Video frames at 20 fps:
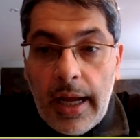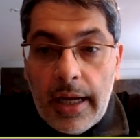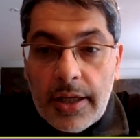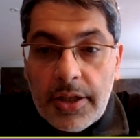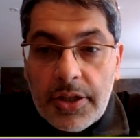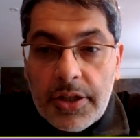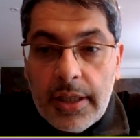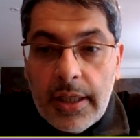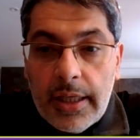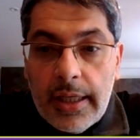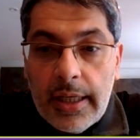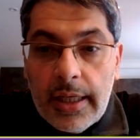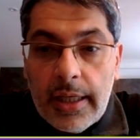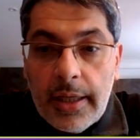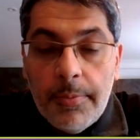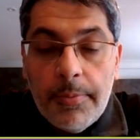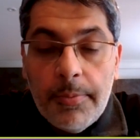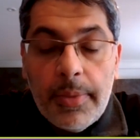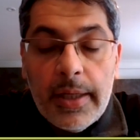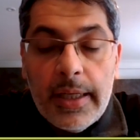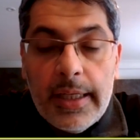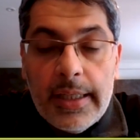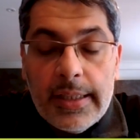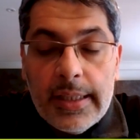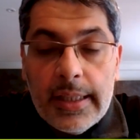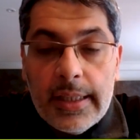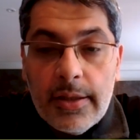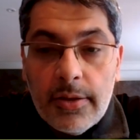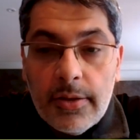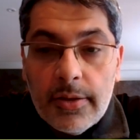actually
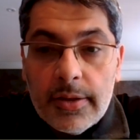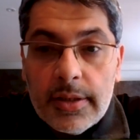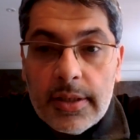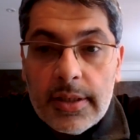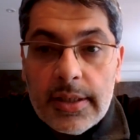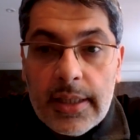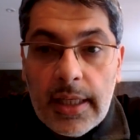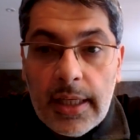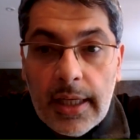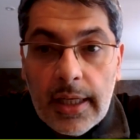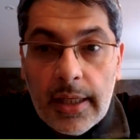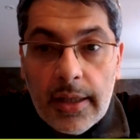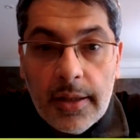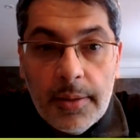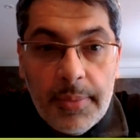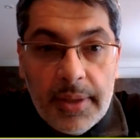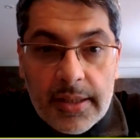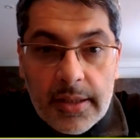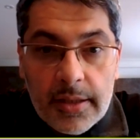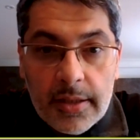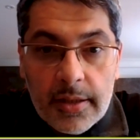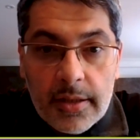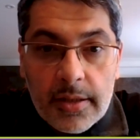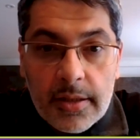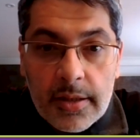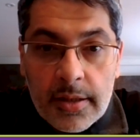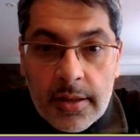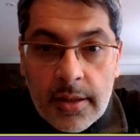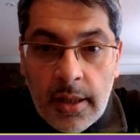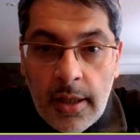completed on selling the
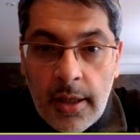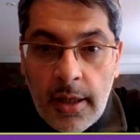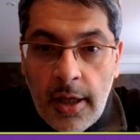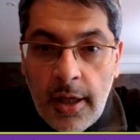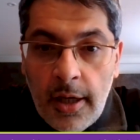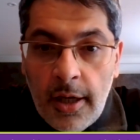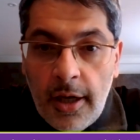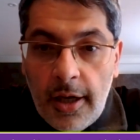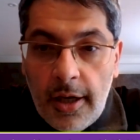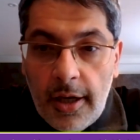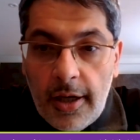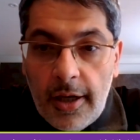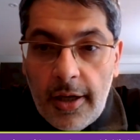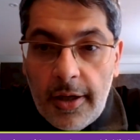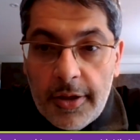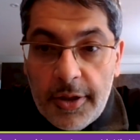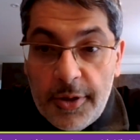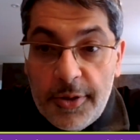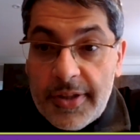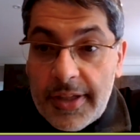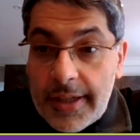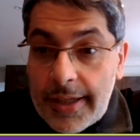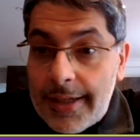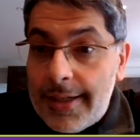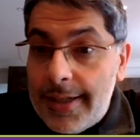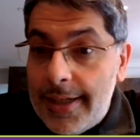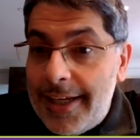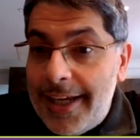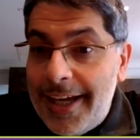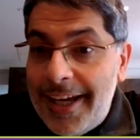business using
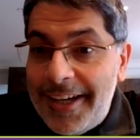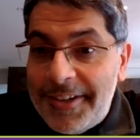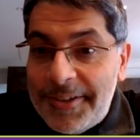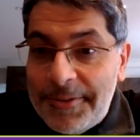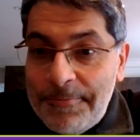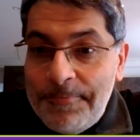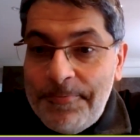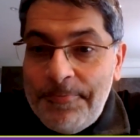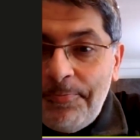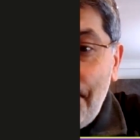Lilyhead.